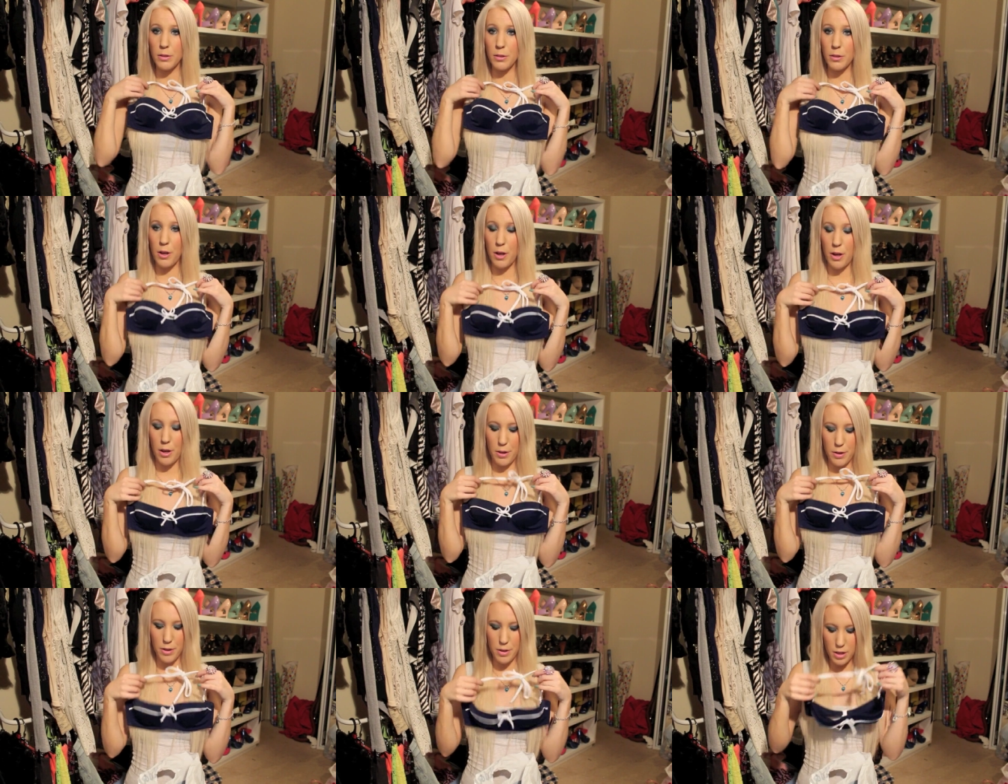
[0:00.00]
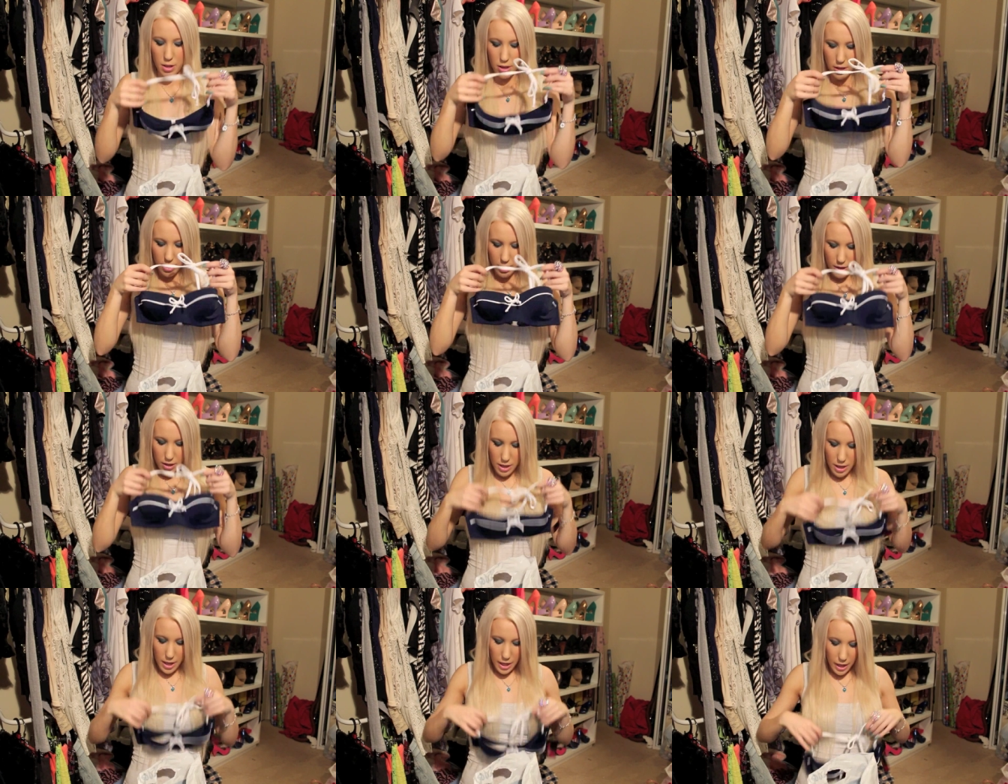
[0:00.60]
So
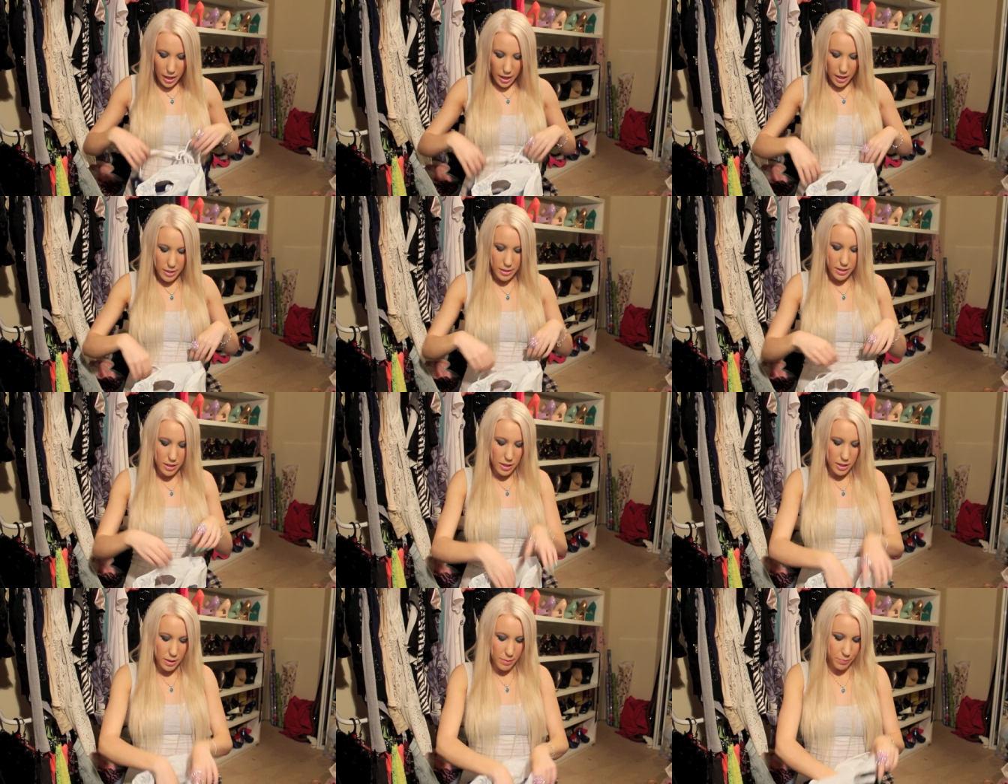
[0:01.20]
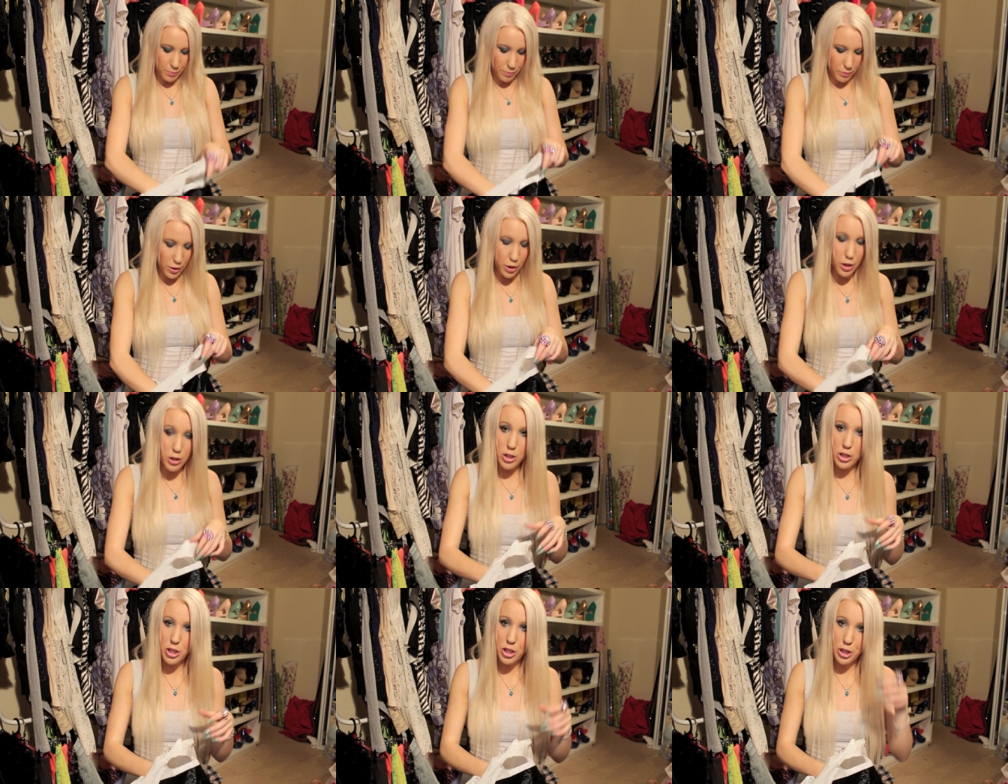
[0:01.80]
and um,
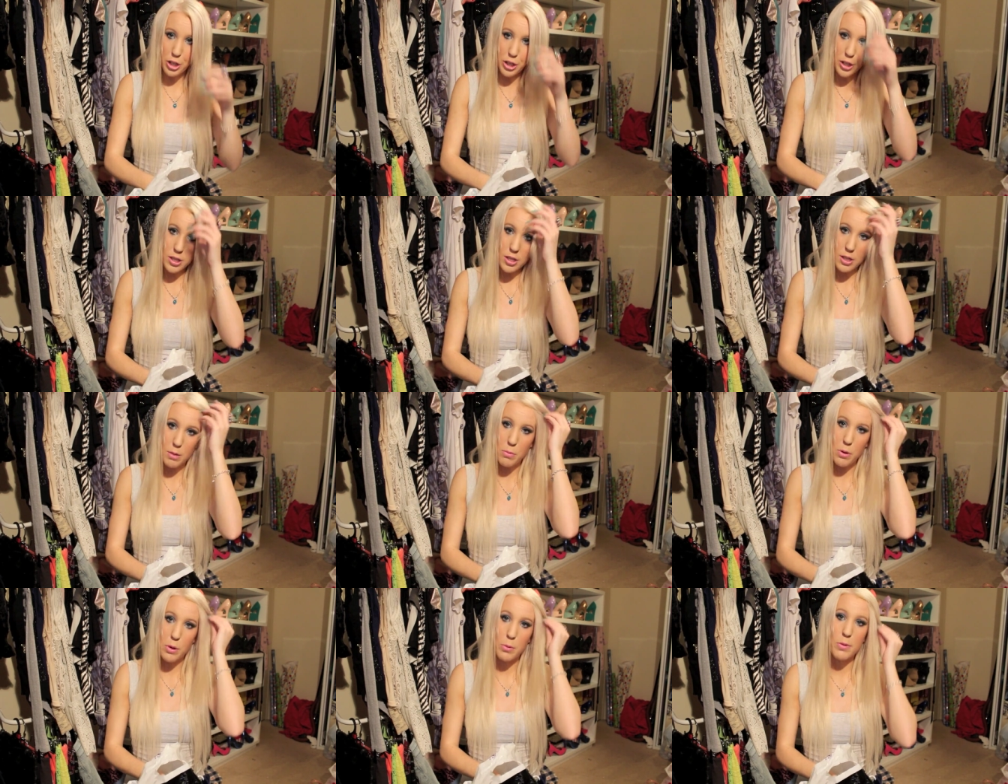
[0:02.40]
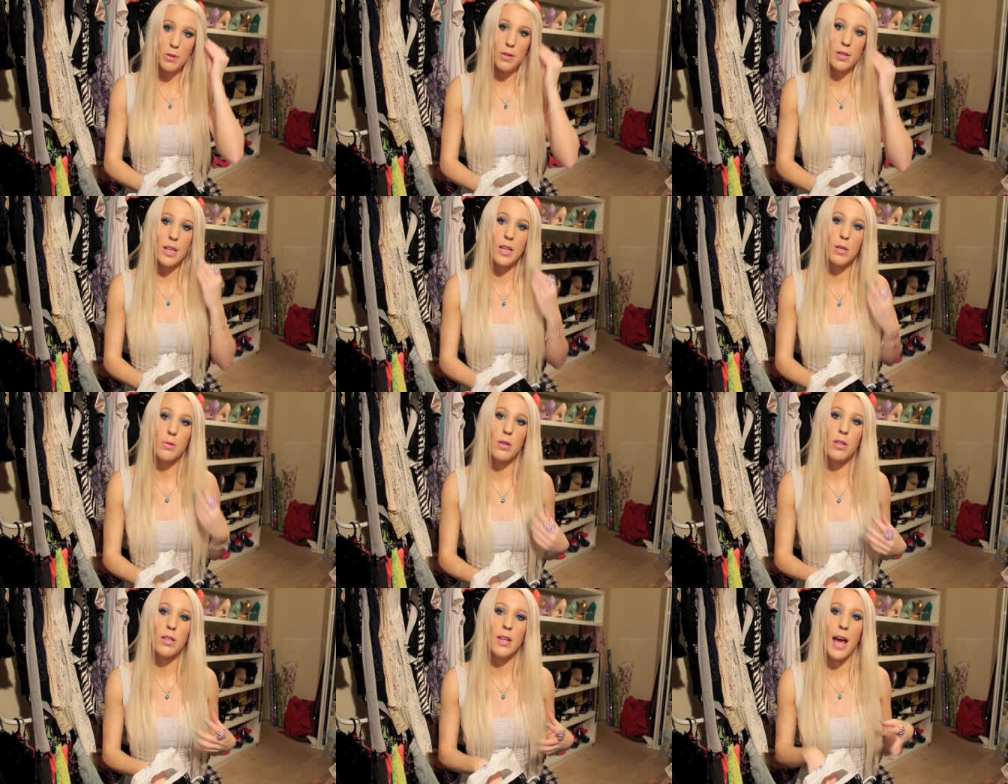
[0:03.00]
you got to choose the bottoms of
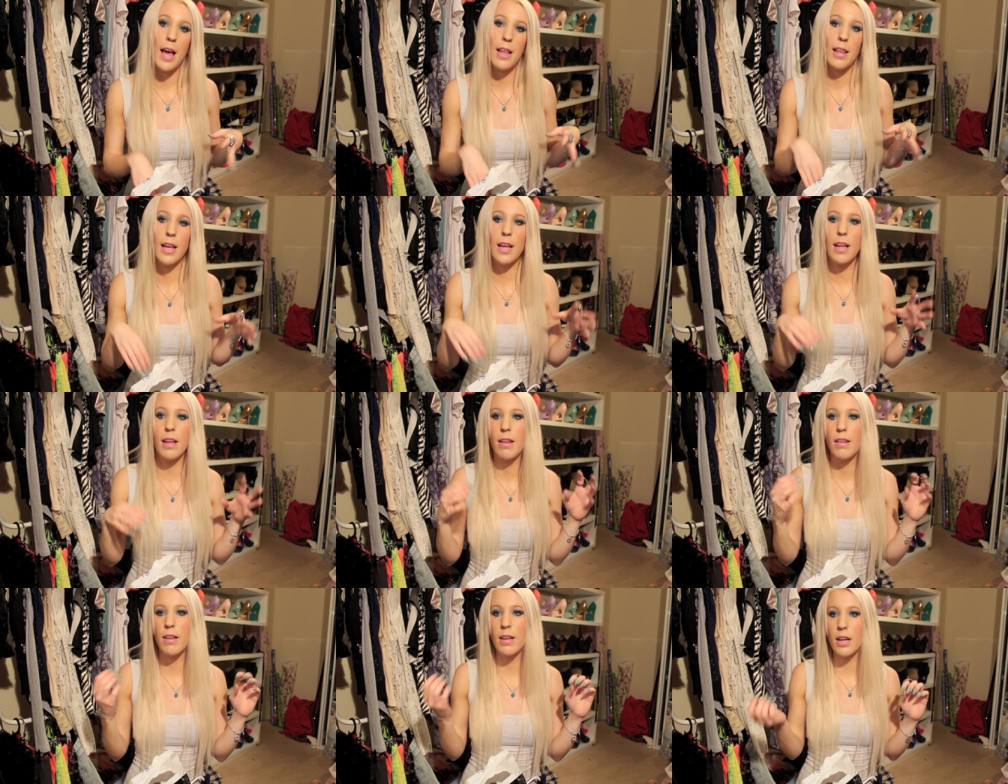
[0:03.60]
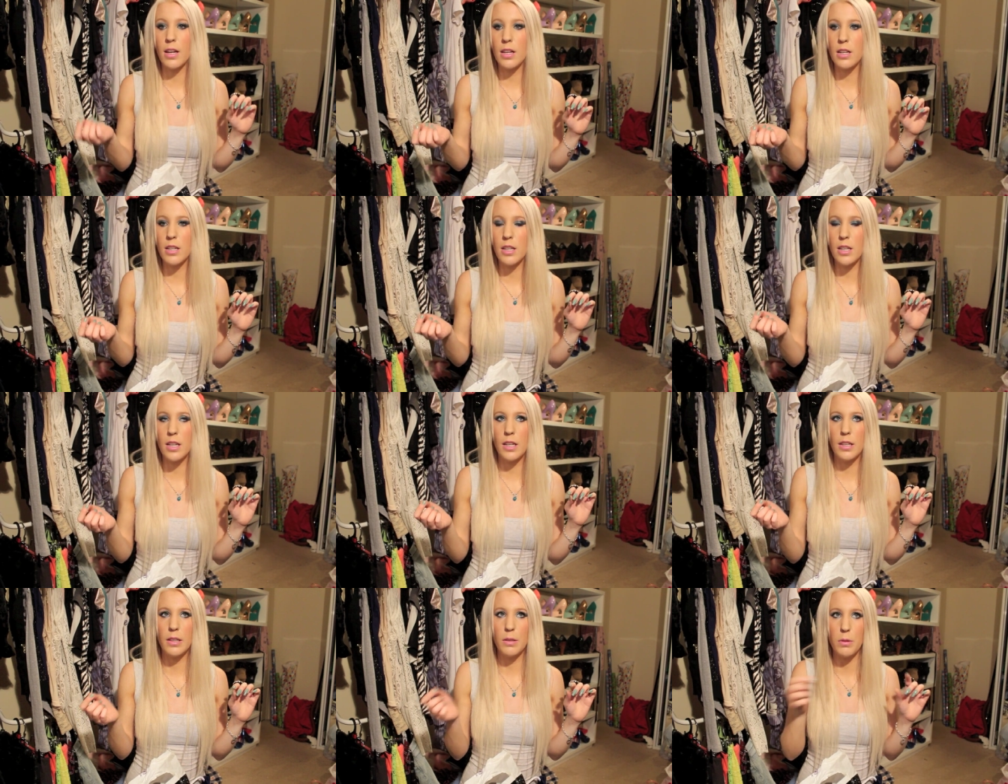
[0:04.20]
these ones. They had like the
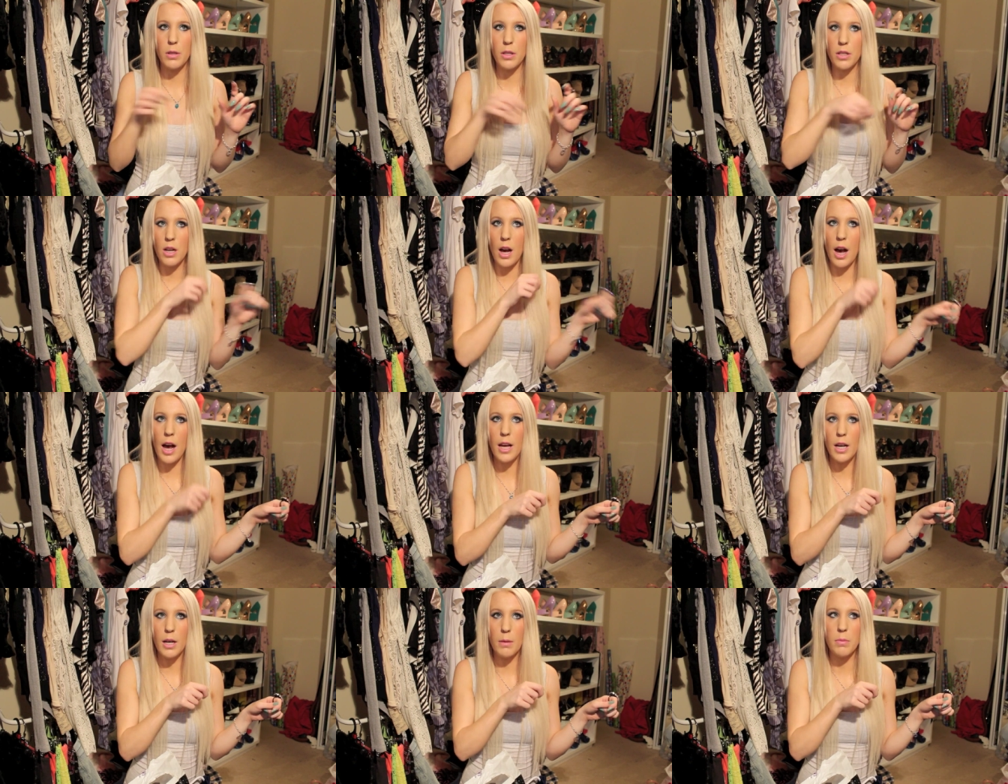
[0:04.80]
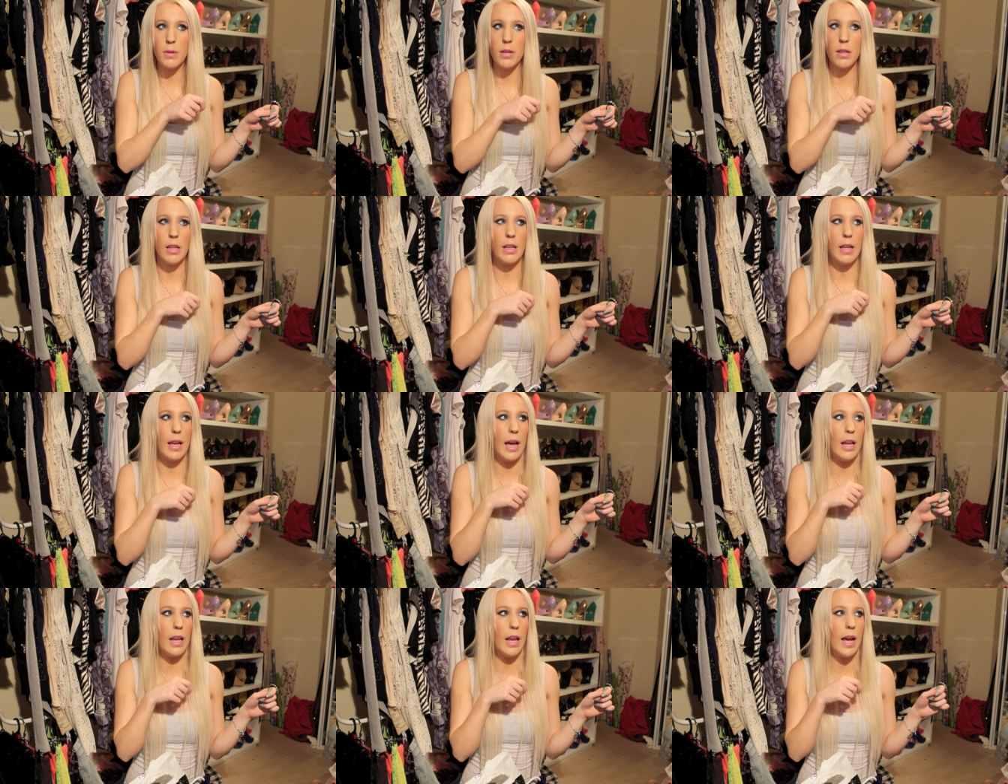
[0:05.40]
undies with the tie up and then
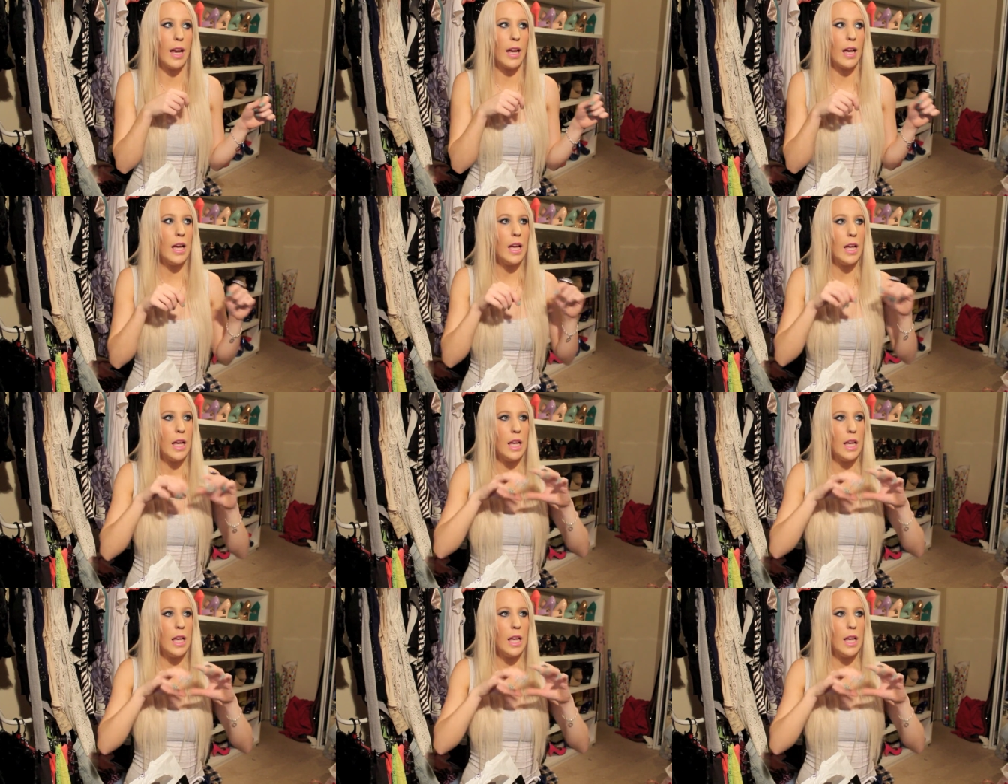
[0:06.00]
they had like